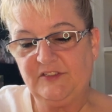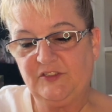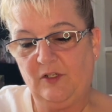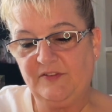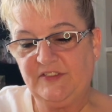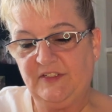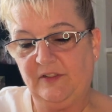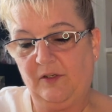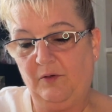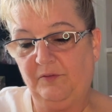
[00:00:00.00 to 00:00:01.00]
soft
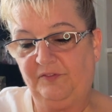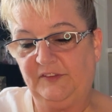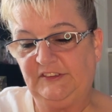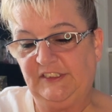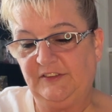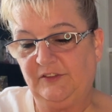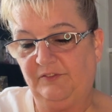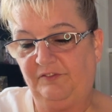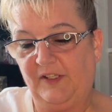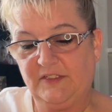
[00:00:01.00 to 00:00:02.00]
silicone for gentle
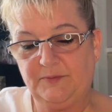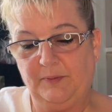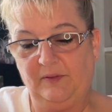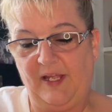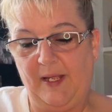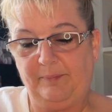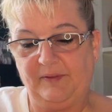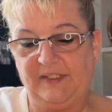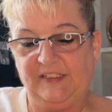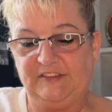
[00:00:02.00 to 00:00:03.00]
and flexible
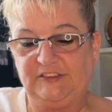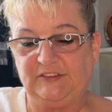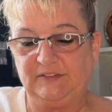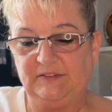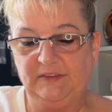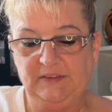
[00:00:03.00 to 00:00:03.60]
application.